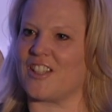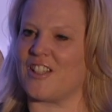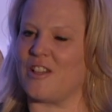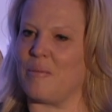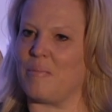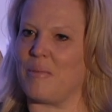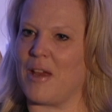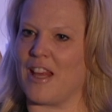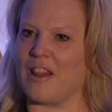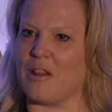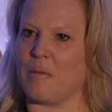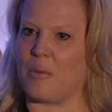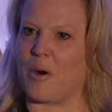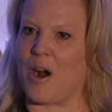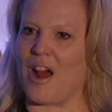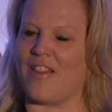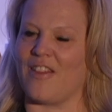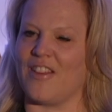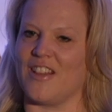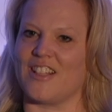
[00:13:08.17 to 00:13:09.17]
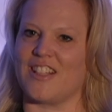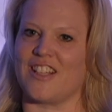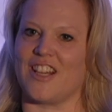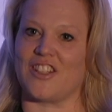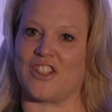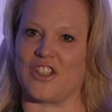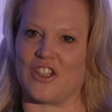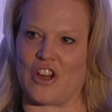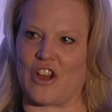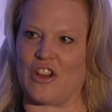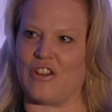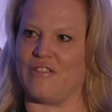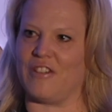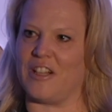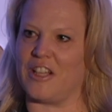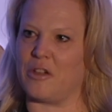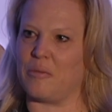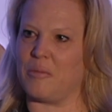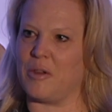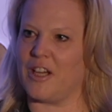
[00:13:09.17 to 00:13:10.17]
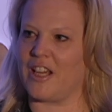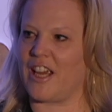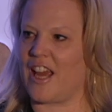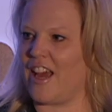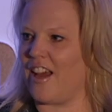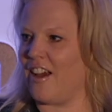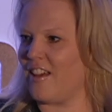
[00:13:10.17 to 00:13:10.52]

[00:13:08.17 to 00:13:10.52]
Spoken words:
So being the brand that doesn't overly communicate,